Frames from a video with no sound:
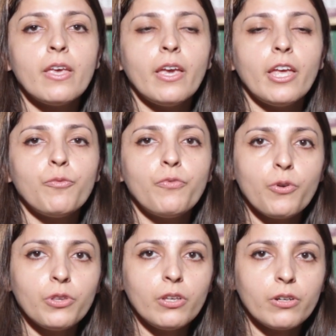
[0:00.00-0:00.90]
In
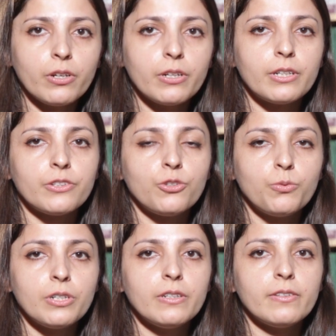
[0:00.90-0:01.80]
fourth year, uh,
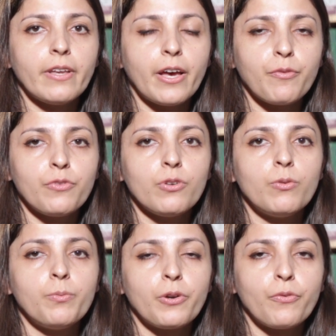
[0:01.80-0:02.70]
students have
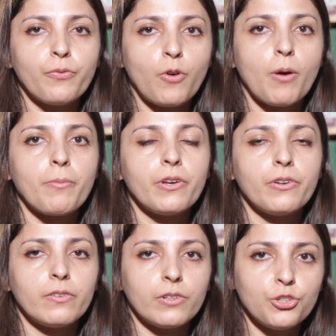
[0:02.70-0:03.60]
to perform a
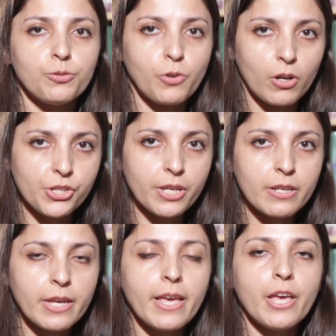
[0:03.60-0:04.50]
research
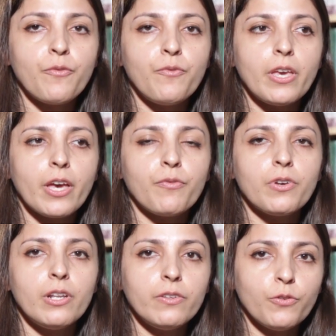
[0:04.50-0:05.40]
project. We have
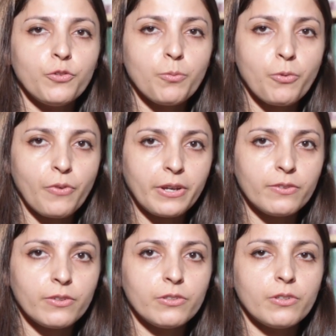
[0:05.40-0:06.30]
a list of
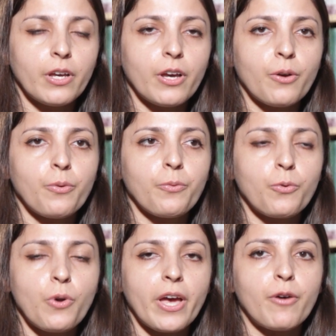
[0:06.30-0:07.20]
supervisors uh,
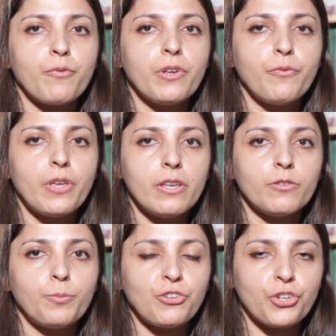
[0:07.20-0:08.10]
who have
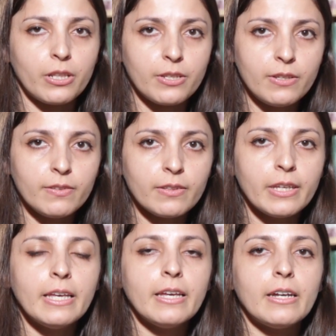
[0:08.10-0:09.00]
various specialities.
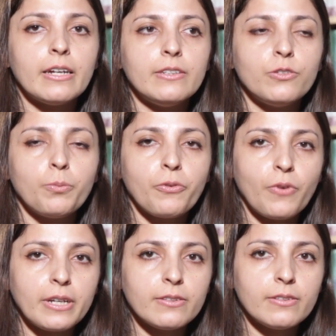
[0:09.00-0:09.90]
Uh, these
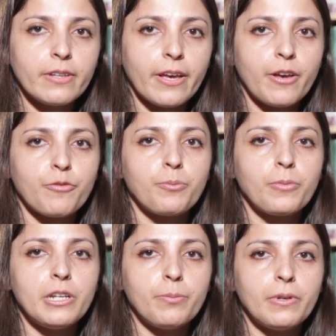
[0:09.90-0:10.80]
supervisors have
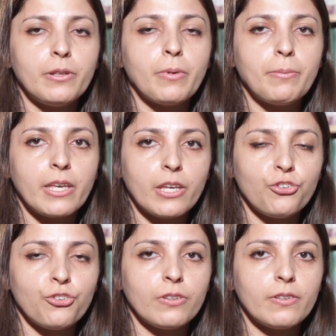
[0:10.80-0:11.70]
multiple
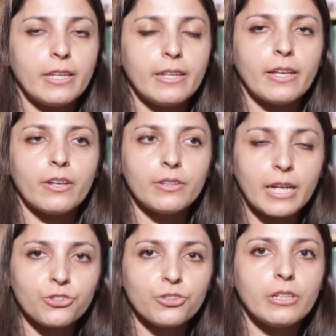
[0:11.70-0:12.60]
publications in
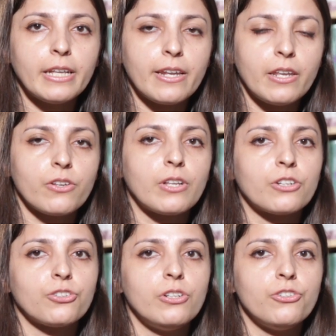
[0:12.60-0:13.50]
national and
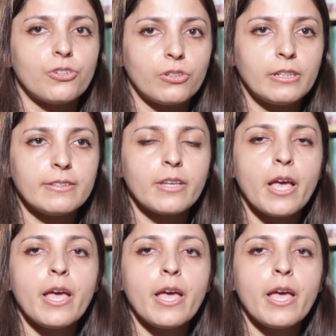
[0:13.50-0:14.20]
international journals.